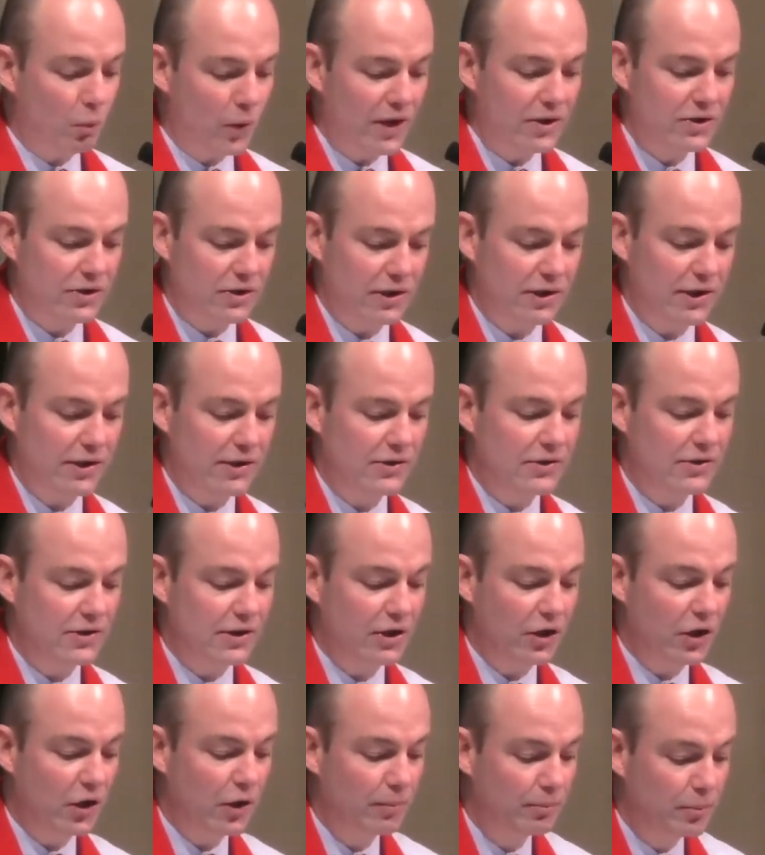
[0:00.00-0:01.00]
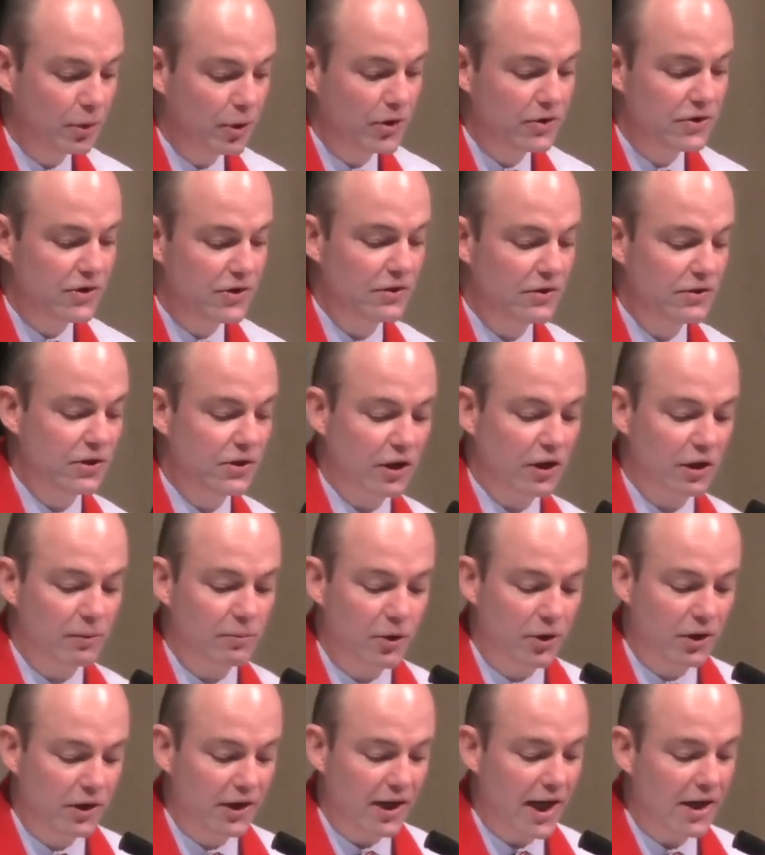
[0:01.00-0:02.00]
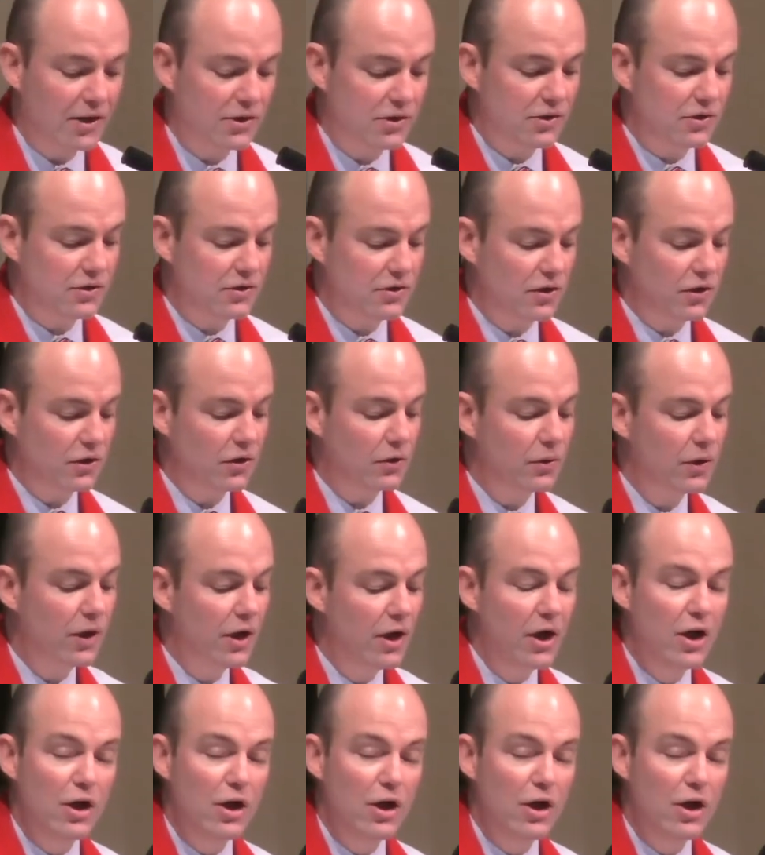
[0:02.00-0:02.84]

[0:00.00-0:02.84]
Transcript: wish list in our bulletins and communications to you